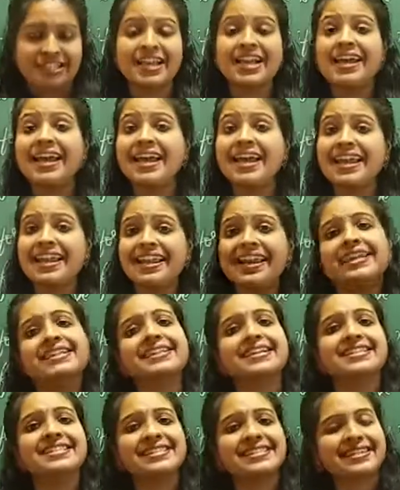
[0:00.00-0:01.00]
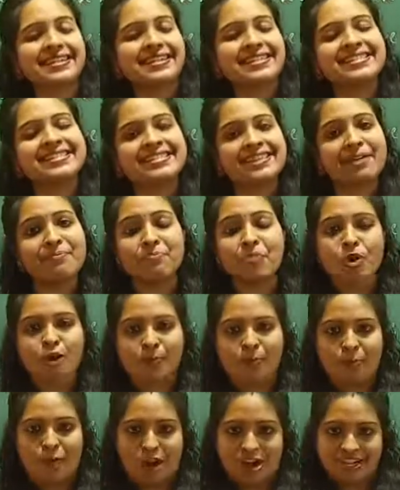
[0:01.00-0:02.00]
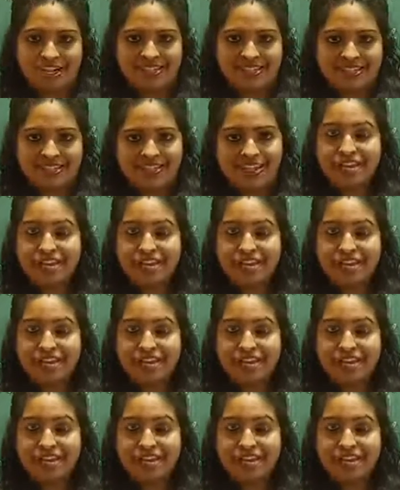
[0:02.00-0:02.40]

Let us see some more points